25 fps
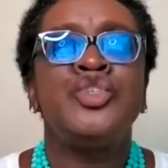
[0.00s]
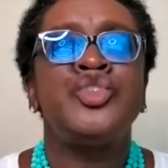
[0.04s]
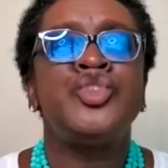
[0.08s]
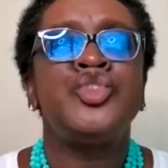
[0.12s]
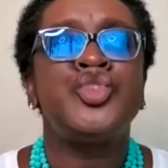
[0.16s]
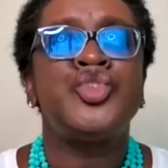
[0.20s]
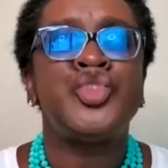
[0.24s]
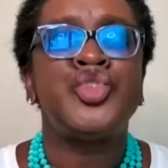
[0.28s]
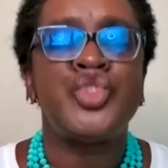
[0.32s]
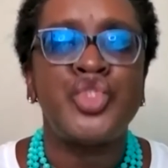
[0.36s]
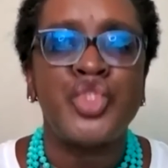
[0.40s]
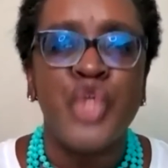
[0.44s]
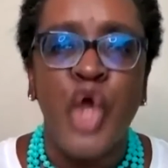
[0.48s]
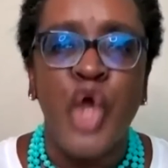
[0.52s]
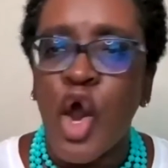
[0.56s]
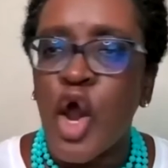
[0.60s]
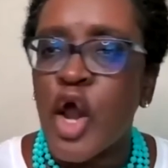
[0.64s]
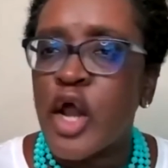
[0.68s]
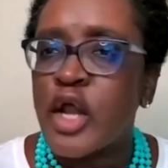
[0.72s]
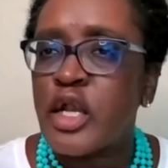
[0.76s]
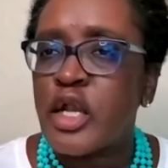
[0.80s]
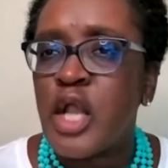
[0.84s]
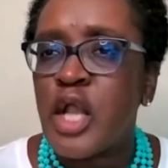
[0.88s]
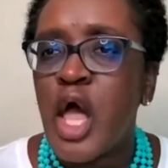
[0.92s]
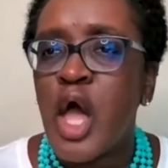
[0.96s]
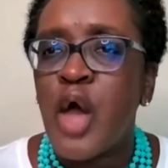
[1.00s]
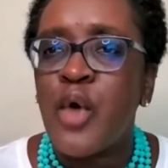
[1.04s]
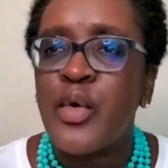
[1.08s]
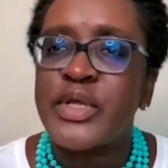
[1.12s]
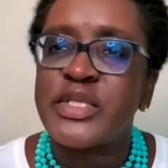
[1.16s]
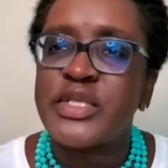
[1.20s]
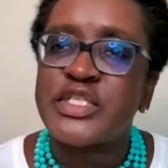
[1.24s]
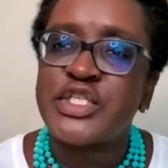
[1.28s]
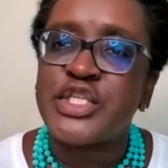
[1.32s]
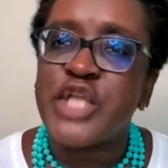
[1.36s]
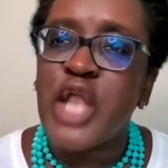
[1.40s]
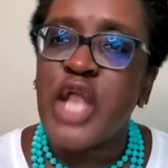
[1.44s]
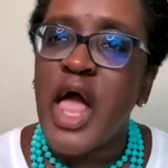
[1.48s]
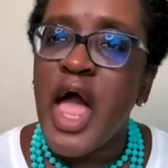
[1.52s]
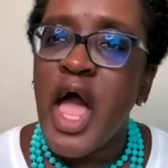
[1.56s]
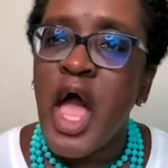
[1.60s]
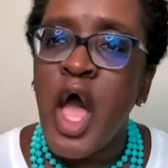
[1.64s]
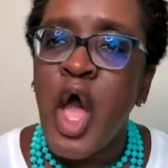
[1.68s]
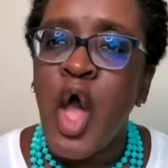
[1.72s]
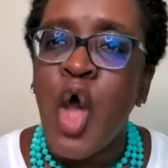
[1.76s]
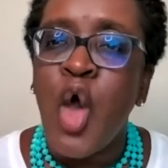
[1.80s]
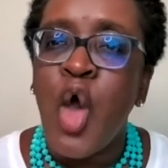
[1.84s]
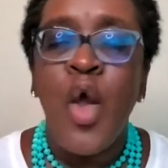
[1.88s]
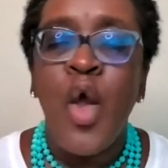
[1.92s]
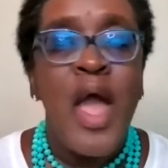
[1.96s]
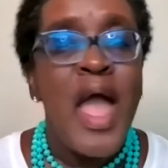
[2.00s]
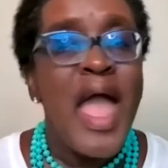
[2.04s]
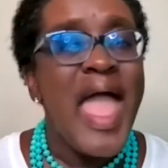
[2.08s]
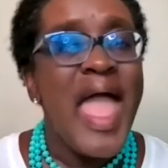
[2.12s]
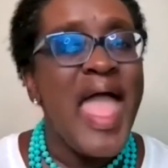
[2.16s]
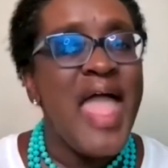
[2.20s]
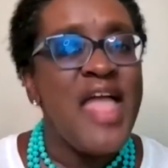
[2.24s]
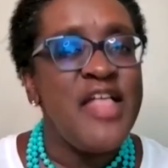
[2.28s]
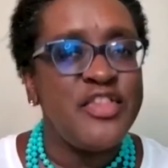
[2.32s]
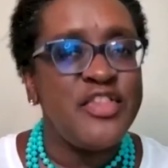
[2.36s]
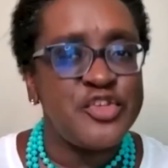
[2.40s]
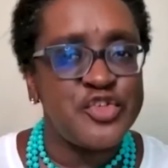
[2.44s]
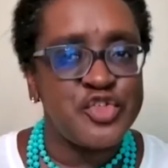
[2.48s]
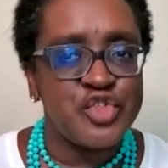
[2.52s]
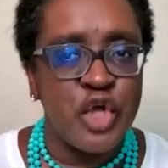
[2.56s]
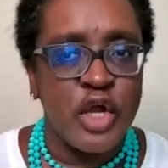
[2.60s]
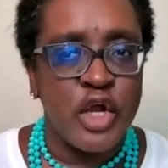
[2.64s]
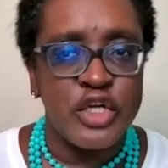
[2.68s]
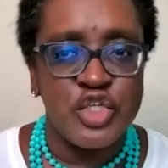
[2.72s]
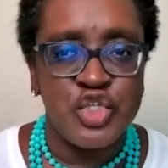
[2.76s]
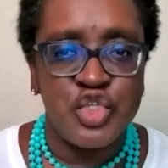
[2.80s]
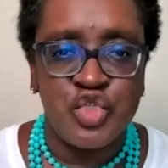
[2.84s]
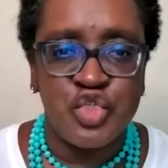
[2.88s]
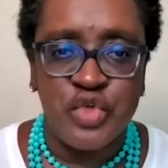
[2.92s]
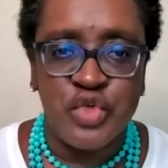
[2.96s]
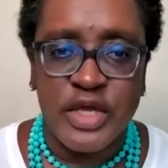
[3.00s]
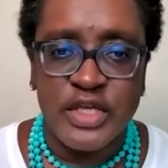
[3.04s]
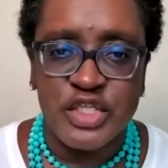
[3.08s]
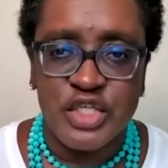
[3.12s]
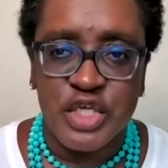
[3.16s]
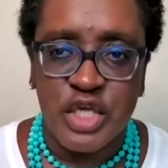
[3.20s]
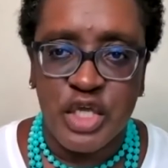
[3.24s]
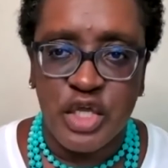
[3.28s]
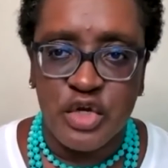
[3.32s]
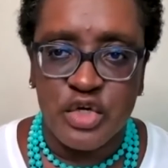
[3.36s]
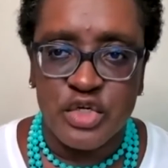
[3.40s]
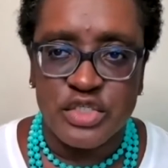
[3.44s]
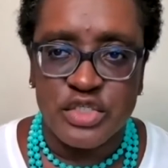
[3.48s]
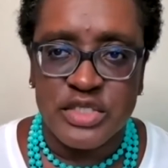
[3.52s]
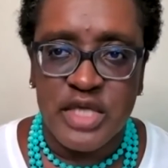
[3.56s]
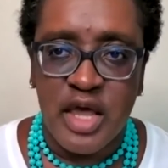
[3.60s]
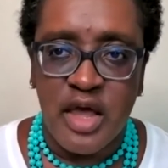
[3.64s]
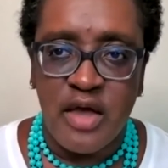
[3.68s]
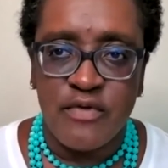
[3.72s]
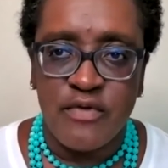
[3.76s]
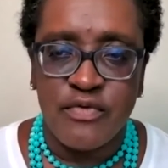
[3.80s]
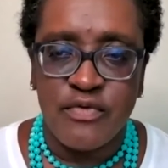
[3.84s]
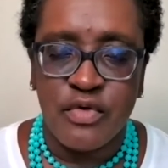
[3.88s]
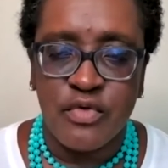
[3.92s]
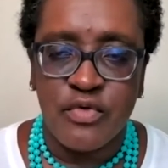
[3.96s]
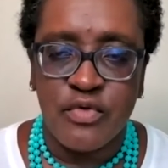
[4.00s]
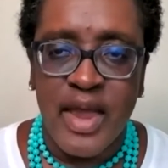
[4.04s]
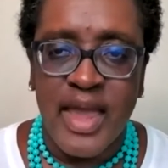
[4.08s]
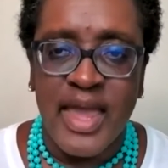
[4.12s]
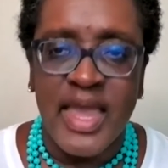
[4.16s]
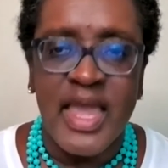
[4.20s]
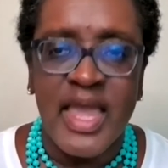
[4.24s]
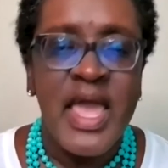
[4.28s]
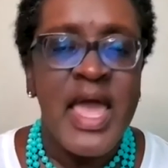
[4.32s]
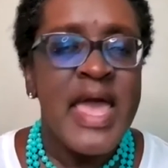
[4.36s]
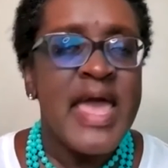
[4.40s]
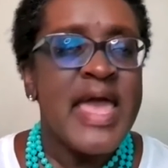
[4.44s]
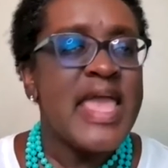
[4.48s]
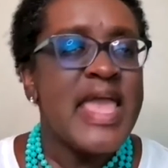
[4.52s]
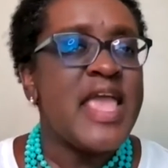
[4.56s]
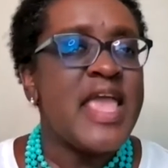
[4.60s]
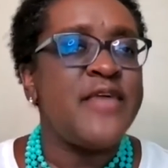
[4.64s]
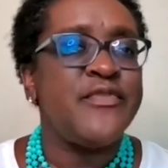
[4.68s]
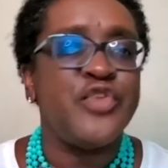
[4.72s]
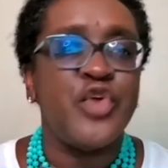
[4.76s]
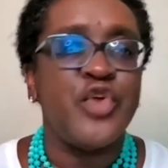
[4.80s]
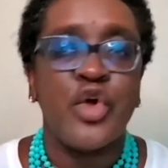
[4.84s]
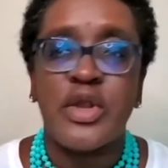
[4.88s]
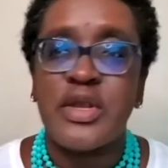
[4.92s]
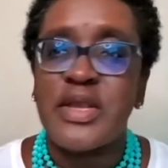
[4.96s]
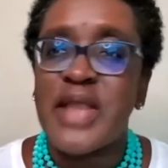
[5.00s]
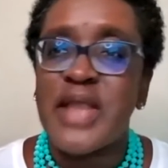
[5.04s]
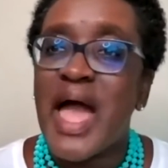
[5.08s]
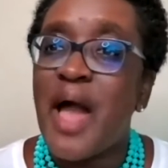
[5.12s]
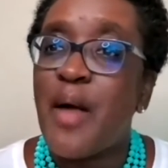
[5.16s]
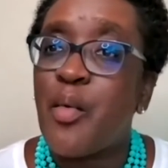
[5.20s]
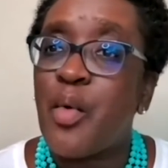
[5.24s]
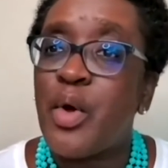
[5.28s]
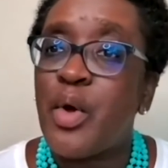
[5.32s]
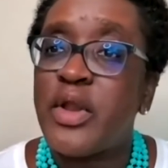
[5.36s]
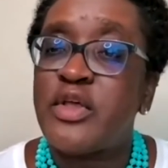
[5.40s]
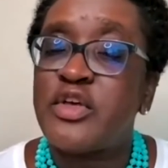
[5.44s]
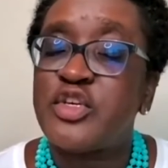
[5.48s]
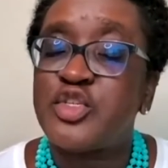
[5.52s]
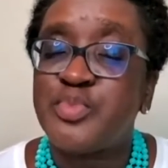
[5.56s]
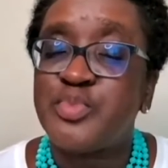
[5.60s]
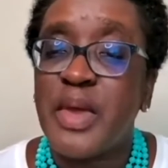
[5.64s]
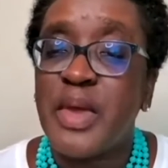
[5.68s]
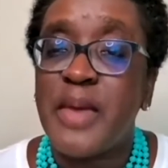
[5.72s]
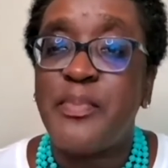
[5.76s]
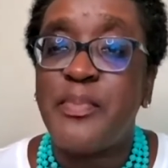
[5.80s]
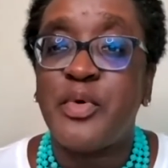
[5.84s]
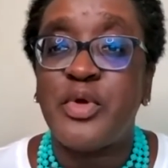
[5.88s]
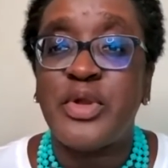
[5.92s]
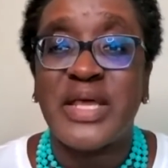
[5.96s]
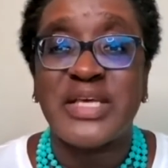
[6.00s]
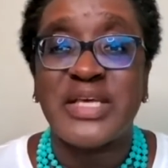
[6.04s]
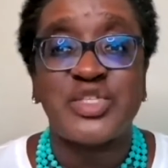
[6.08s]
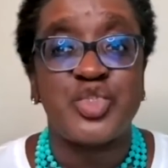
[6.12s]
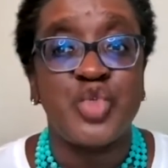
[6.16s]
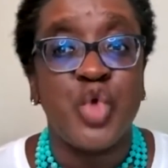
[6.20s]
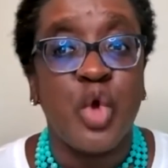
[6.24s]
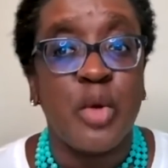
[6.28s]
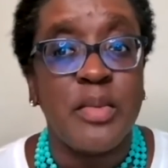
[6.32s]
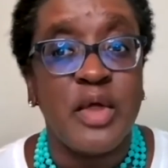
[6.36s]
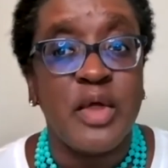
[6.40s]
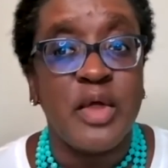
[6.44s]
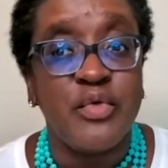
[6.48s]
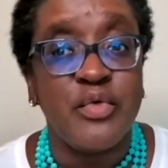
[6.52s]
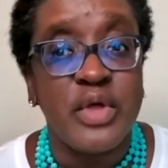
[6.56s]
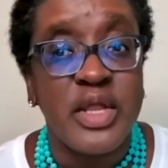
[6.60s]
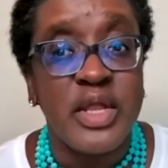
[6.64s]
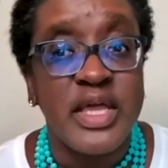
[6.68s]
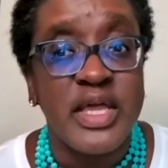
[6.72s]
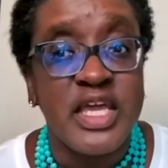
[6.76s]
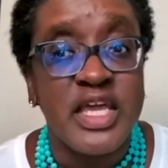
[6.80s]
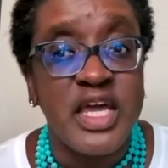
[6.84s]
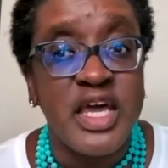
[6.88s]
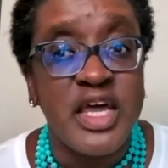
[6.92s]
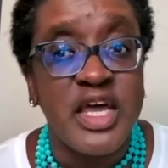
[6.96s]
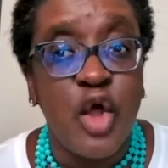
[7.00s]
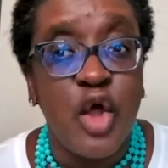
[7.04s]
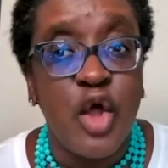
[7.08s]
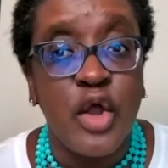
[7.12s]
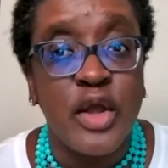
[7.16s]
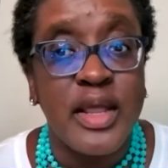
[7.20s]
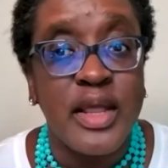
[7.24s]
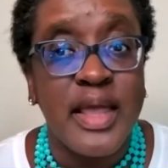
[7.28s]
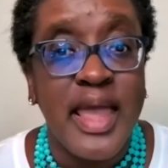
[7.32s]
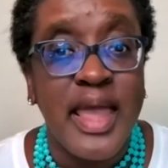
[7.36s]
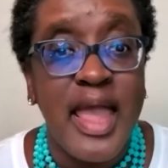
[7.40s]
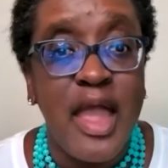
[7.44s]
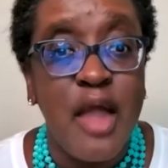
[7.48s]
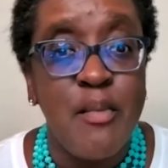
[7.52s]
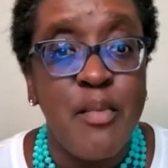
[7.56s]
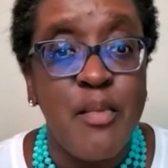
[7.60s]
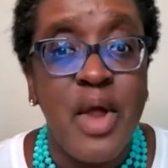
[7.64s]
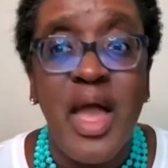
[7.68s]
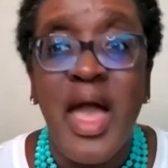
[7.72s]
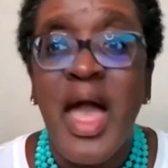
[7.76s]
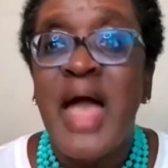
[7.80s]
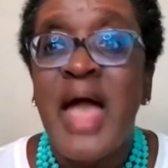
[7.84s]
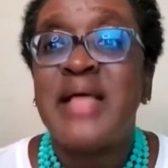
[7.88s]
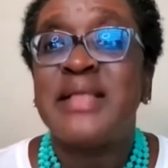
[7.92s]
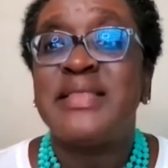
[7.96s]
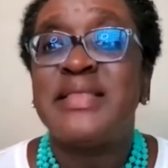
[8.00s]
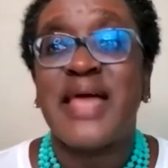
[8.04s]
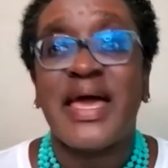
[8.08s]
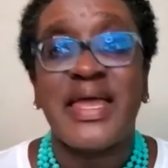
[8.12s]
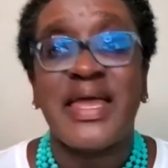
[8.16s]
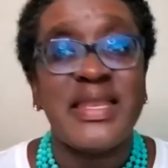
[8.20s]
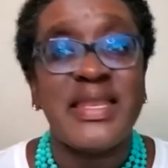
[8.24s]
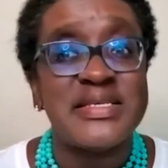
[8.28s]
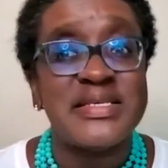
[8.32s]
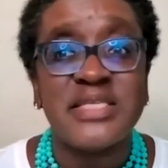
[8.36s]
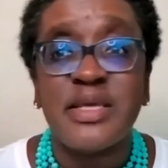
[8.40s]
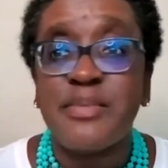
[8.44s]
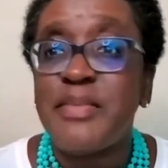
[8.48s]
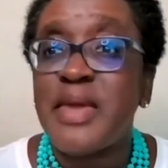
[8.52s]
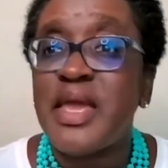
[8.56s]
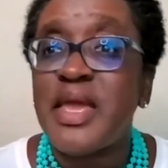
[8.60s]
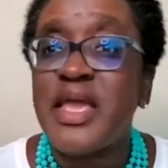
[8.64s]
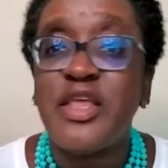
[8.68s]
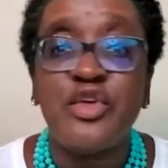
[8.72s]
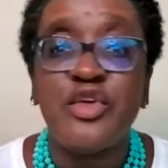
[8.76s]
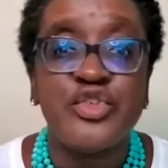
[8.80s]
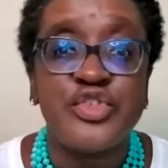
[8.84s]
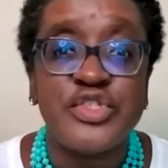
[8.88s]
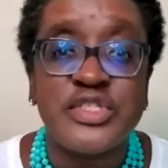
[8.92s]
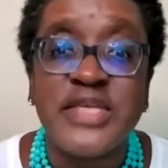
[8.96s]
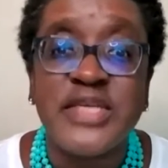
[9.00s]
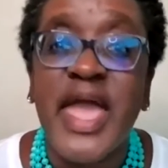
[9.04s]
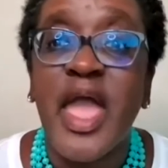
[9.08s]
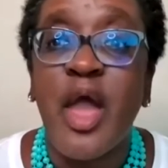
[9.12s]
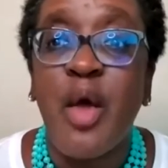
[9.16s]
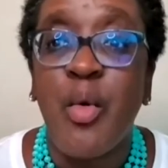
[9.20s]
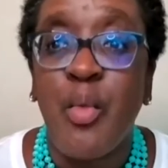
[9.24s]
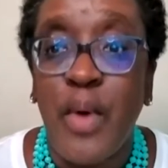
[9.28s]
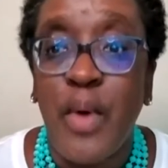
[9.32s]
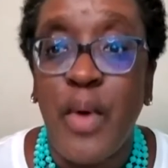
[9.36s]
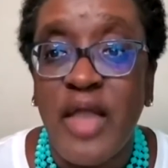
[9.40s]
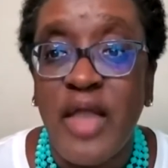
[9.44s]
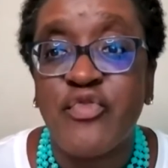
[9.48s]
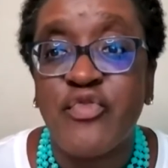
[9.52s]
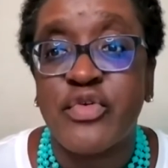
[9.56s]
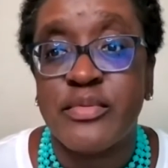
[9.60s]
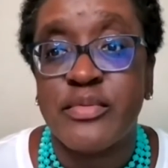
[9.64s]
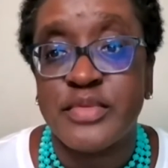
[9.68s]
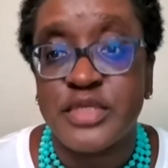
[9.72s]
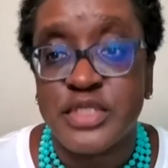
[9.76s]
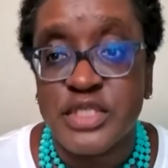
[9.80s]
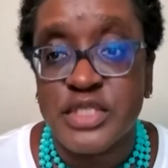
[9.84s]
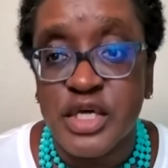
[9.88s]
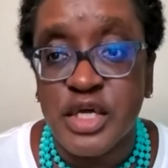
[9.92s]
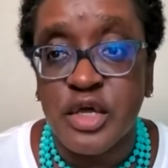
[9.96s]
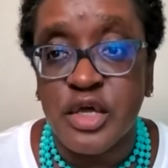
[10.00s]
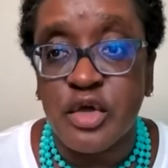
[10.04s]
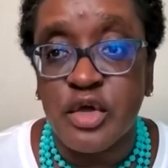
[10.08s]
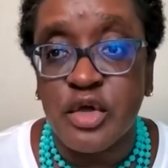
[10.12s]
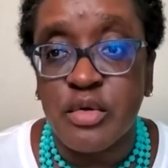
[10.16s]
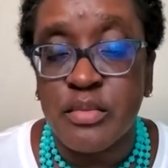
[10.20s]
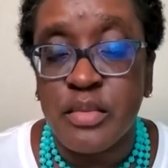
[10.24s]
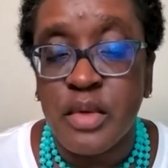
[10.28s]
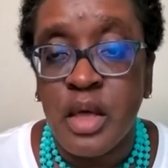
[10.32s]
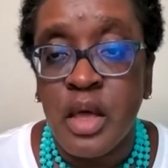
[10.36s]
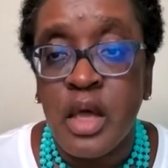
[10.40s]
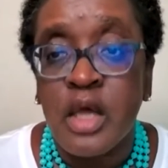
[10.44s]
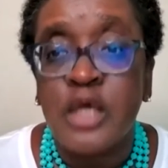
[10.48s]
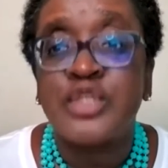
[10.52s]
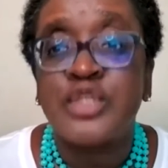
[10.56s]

Start low and slow, and start stretching yourself, right? If you're not one of those people that's normally really good on camera, that doesn't mean you stay away from Zoom.